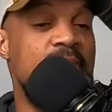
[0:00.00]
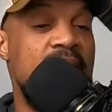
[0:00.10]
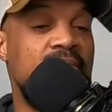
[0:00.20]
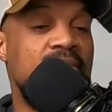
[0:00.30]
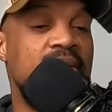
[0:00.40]

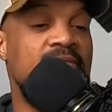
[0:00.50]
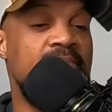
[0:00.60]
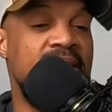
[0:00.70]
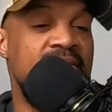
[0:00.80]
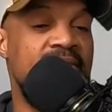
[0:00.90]
amount
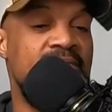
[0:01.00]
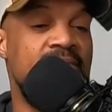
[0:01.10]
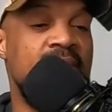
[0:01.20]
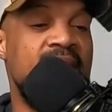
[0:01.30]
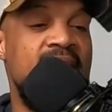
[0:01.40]
of benefit
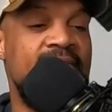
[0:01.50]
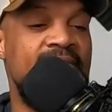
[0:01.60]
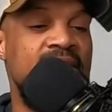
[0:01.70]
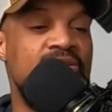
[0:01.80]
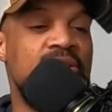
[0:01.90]
from the
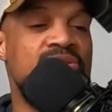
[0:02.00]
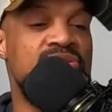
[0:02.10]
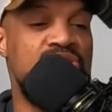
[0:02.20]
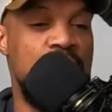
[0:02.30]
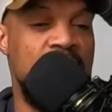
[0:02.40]
caffeine you're
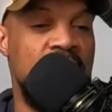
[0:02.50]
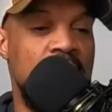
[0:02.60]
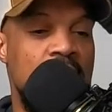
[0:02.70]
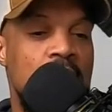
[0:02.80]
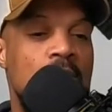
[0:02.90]
consuming
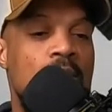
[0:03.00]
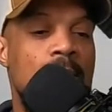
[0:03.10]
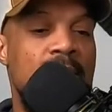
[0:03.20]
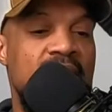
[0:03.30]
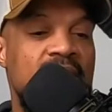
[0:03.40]

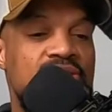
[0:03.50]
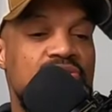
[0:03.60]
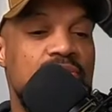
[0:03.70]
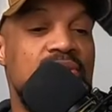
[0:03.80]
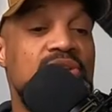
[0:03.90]
while making
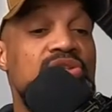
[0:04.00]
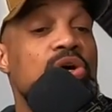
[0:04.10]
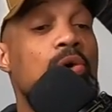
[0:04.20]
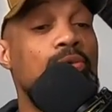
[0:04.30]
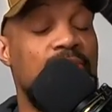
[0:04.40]
sure the
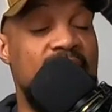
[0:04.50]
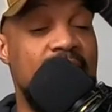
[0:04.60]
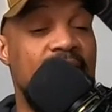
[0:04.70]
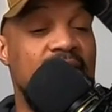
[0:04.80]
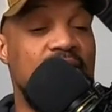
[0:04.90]
total
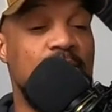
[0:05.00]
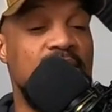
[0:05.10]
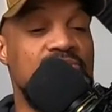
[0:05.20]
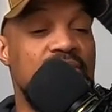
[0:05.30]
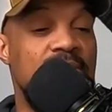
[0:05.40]
caffeine in your
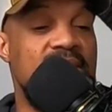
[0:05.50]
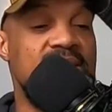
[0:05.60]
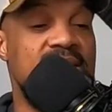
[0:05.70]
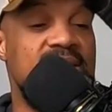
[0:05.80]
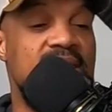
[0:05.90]
bloodstream
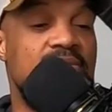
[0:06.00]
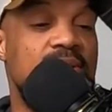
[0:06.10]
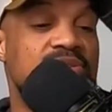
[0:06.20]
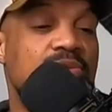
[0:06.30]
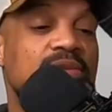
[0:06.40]
doesn't exceed a
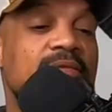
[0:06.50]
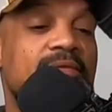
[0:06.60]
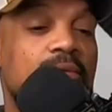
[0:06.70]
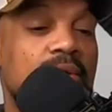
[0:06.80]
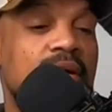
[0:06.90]
threshold of
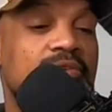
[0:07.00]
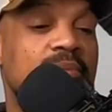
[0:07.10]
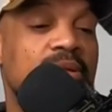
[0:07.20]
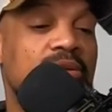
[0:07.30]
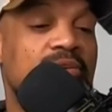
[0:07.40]

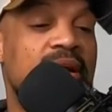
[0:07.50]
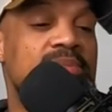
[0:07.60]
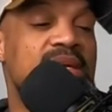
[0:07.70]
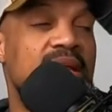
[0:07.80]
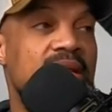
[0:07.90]
400
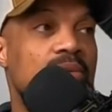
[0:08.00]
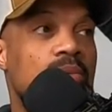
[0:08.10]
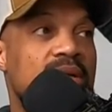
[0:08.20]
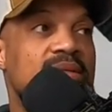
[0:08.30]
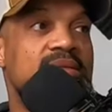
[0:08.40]
milligrams at any
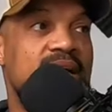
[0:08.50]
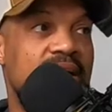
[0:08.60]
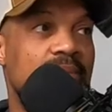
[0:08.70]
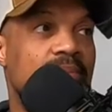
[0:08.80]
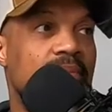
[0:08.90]
one
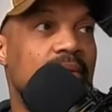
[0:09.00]
time.